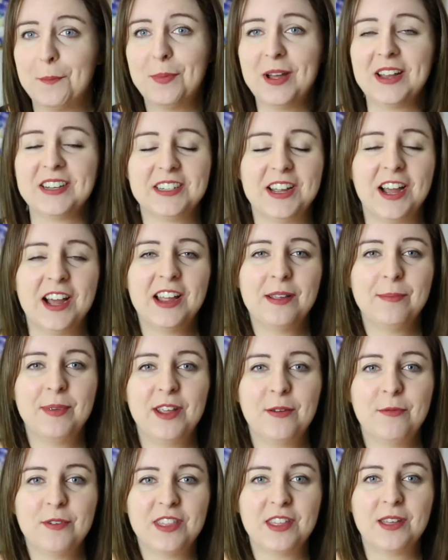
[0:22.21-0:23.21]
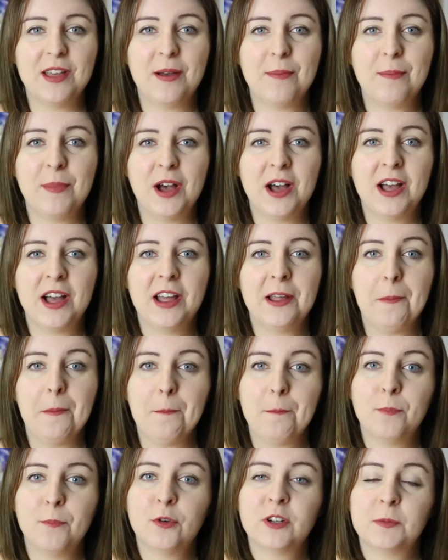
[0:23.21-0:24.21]
but I'm here with my
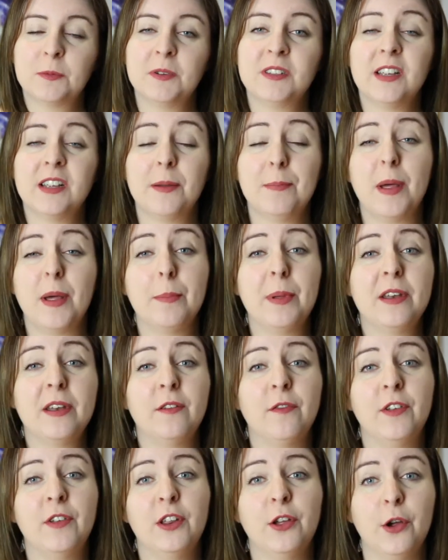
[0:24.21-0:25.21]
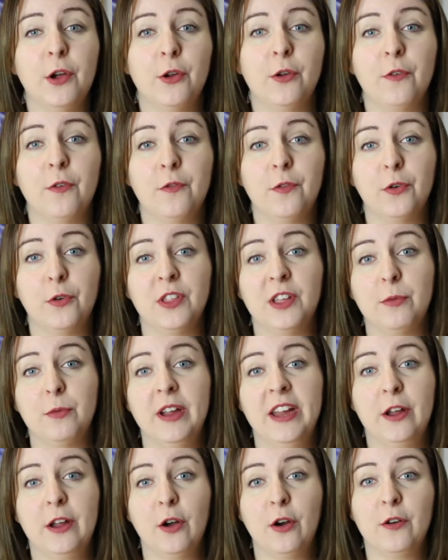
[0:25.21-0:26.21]
Books Beside My Bed video for the
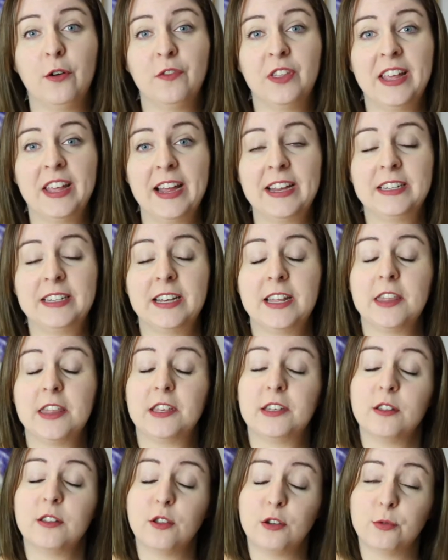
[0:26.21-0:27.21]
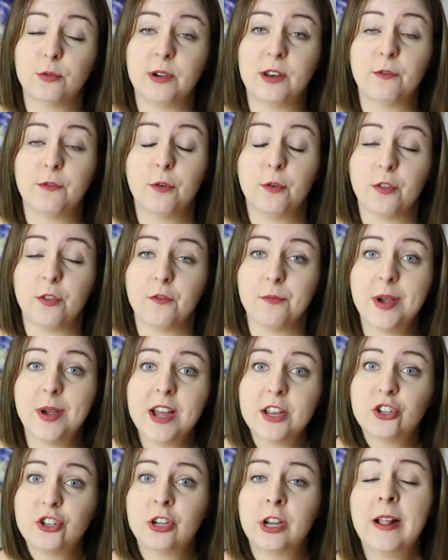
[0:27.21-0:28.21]
week of the eighteenth to the twenty-fourth of
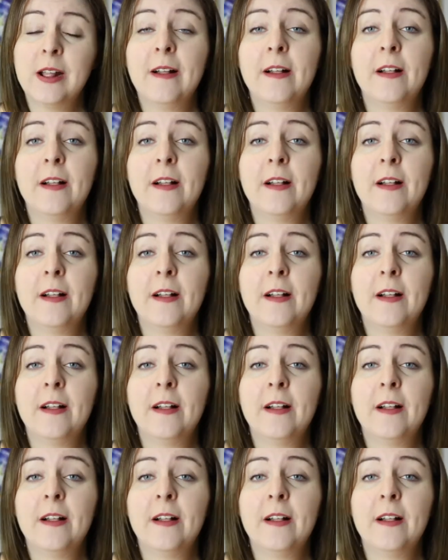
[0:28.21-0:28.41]
March.